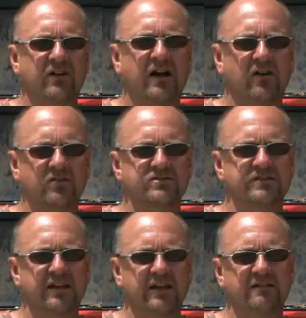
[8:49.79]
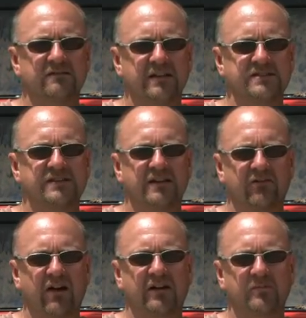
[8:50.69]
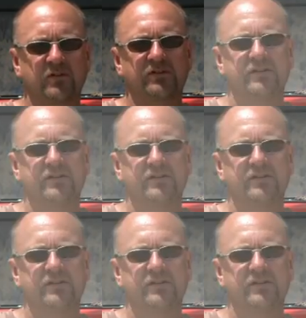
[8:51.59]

hours, and they stayed around and put it